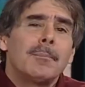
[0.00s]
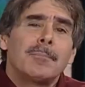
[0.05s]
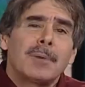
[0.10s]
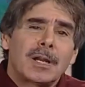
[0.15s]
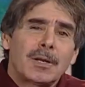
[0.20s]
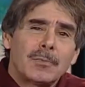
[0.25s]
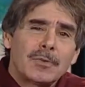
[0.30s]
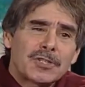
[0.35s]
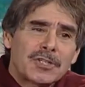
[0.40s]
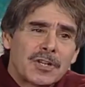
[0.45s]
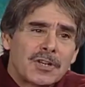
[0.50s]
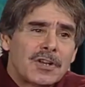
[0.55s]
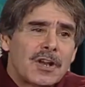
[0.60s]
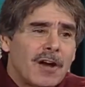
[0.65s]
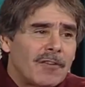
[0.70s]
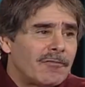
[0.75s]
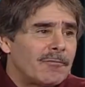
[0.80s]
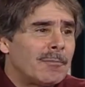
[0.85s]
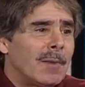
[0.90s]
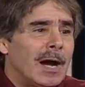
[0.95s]
But it was
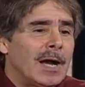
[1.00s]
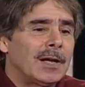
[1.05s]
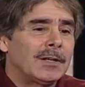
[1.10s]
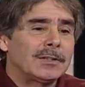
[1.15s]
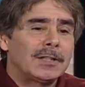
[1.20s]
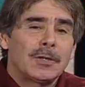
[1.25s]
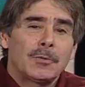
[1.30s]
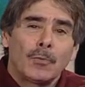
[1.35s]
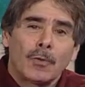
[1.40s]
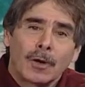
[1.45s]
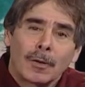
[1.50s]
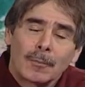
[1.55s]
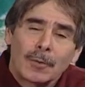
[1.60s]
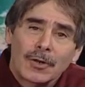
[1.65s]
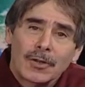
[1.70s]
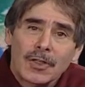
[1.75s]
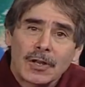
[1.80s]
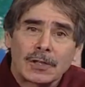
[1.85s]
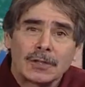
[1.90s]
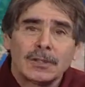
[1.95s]
enough mildly
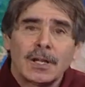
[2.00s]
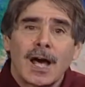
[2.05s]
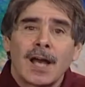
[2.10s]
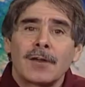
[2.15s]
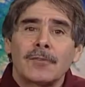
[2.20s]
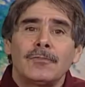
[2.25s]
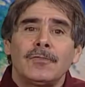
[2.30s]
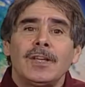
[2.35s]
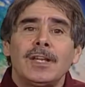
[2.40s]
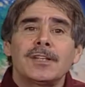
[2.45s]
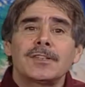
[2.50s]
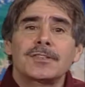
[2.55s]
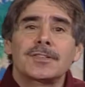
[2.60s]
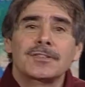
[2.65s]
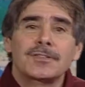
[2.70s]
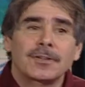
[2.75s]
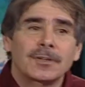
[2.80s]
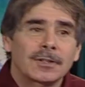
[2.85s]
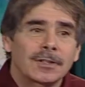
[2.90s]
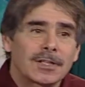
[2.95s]
warmer that a lot of
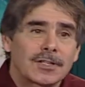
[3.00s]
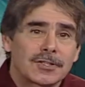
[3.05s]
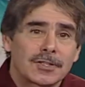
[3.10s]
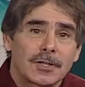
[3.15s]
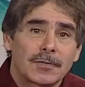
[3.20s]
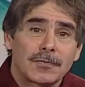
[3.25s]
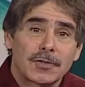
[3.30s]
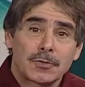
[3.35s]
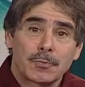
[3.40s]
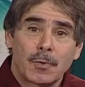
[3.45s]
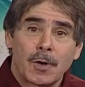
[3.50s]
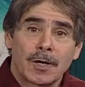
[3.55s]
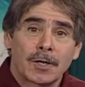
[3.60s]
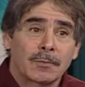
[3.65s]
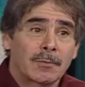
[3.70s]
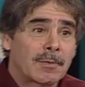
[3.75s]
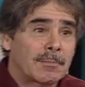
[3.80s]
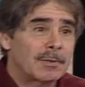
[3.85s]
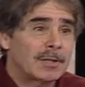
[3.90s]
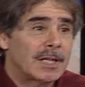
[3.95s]
Venus's early surface
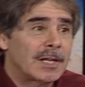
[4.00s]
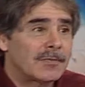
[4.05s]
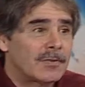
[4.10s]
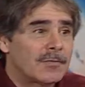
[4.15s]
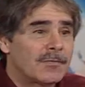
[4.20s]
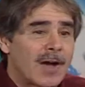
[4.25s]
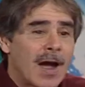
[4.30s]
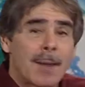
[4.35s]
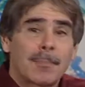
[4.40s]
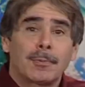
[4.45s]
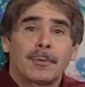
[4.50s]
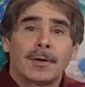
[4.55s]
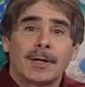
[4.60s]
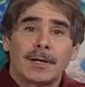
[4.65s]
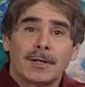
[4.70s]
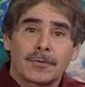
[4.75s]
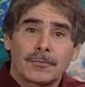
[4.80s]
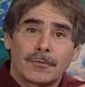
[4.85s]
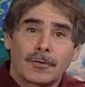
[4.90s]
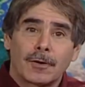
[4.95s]
water, we believe,
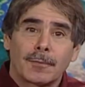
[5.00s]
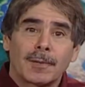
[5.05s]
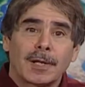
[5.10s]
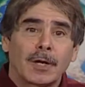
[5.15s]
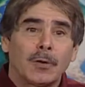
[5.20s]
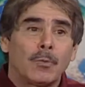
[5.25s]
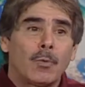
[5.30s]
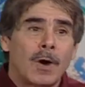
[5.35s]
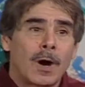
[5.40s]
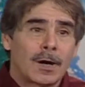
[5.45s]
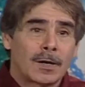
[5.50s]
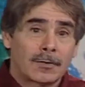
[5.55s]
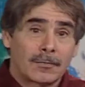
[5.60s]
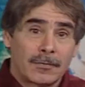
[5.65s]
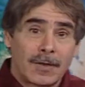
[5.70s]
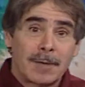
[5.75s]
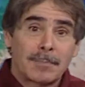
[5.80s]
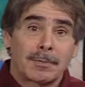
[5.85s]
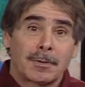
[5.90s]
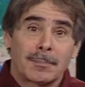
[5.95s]
evaporated, forming a water
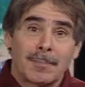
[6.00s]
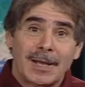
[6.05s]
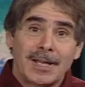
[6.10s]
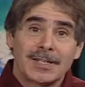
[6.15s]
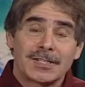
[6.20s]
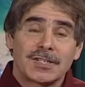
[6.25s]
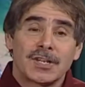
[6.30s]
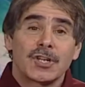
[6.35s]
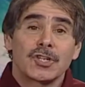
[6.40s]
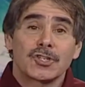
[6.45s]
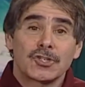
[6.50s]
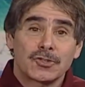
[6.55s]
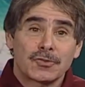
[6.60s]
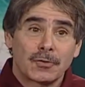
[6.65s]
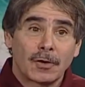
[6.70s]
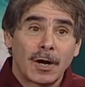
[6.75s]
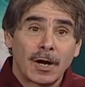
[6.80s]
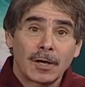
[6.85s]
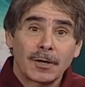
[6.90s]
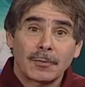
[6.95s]
vapor-based
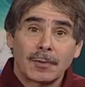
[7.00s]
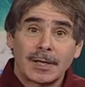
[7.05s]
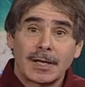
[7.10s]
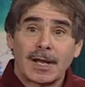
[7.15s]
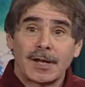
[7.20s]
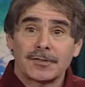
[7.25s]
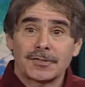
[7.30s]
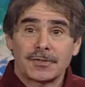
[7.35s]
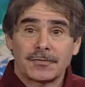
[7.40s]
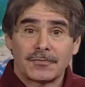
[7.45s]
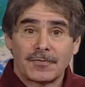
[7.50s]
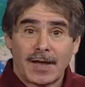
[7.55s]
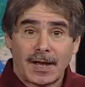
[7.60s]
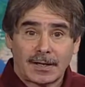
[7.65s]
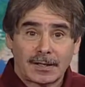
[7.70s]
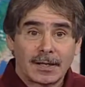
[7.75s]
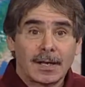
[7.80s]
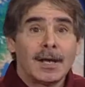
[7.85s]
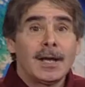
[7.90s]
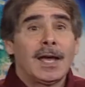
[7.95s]
strong greenhouse
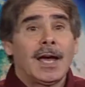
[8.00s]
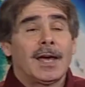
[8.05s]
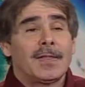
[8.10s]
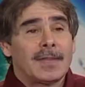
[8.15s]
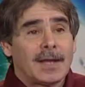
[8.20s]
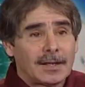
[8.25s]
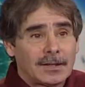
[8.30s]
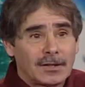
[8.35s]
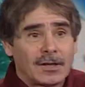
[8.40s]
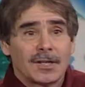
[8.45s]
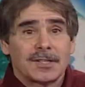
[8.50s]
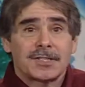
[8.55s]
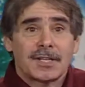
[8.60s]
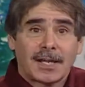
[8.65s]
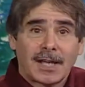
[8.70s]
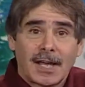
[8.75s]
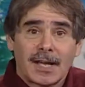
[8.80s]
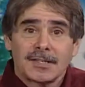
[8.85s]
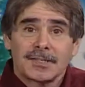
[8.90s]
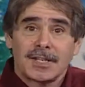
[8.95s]
effect. And that caused
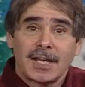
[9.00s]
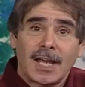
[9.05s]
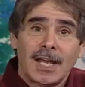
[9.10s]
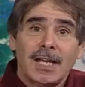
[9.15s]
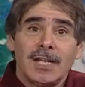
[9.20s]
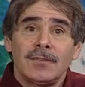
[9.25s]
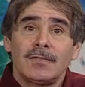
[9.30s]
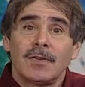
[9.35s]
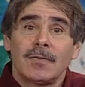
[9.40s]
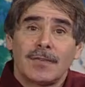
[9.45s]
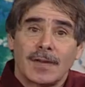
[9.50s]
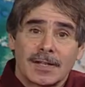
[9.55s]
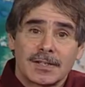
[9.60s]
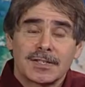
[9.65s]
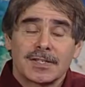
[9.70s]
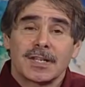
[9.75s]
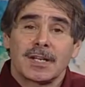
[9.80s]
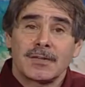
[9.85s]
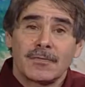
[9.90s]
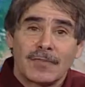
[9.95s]
a cascade of
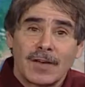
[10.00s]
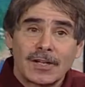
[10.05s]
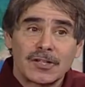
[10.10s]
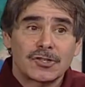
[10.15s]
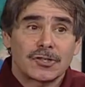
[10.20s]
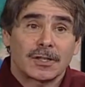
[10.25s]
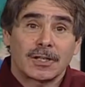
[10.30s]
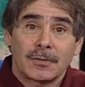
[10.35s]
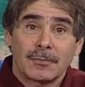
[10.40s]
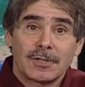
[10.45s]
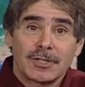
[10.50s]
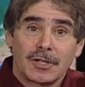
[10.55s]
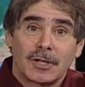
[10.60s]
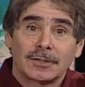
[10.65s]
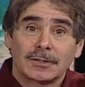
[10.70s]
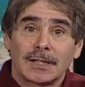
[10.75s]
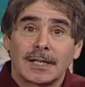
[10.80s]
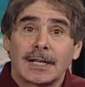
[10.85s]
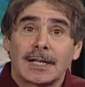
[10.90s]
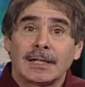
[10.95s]
events that eventually
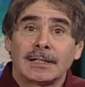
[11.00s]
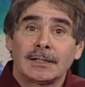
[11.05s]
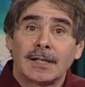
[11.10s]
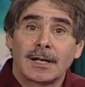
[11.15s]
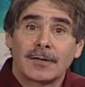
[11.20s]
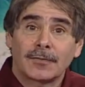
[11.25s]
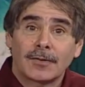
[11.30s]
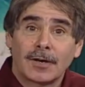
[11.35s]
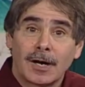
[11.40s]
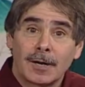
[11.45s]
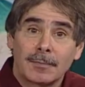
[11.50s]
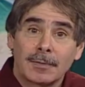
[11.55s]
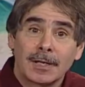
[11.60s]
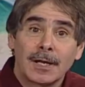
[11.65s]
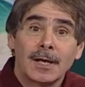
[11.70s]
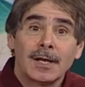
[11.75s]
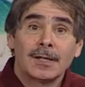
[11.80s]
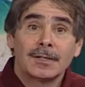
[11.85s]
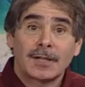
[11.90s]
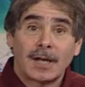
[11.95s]
resulted in a lot of
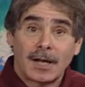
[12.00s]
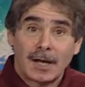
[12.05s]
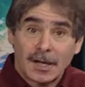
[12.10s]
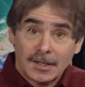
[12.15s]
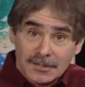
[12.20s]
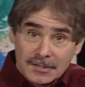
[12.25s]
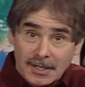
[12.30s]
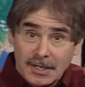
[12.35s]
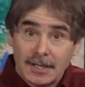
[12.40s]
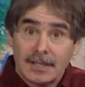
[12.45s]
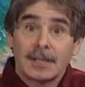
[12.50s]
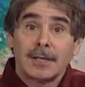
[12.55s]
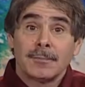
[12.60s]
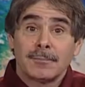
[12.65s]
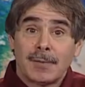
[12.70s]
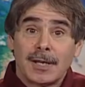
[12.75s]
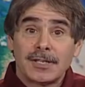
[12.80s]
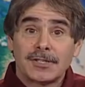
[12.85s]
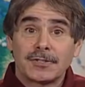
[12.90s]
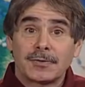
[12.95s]
carbon
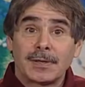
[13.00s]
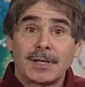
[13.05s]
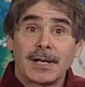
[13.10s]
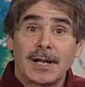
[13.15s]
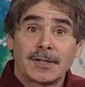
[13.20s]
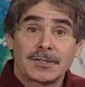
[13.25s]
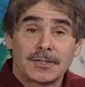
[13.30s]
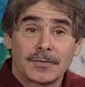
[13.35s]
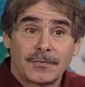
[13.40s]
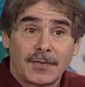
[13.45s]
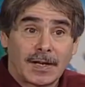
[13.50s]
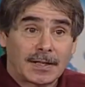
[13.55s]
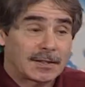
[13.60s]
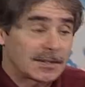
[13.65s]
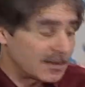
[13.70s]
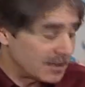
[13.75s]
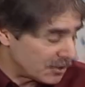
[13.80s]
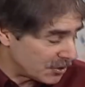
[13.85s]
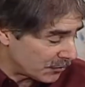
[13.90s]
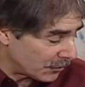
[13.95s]
dioxide-based greenhouse effect
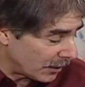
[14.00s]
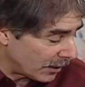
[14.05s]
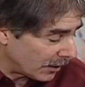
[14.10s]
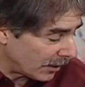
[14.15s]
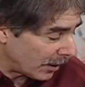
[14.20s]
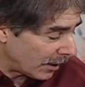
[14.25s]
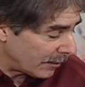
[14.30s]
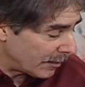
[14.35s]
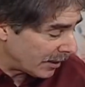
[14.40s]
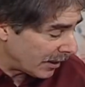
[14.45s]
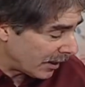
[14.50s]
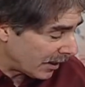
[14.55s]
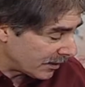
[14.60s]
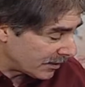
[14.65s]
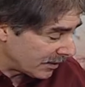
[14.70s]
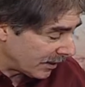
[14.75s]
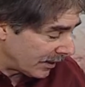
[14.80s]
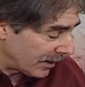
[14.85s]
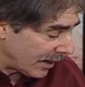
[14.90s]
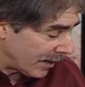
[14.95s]
in this strong carbon
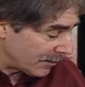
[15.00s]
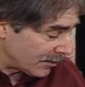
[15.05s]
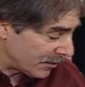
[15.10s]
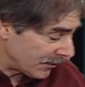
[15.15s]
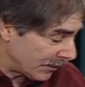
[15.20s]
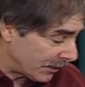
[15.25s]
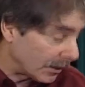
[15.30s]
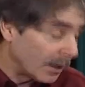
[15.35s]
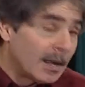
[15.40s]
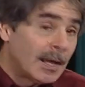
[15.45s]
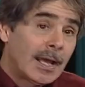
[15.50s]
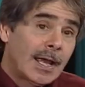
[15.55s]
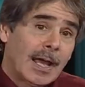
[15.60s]
dioxide atmosphere.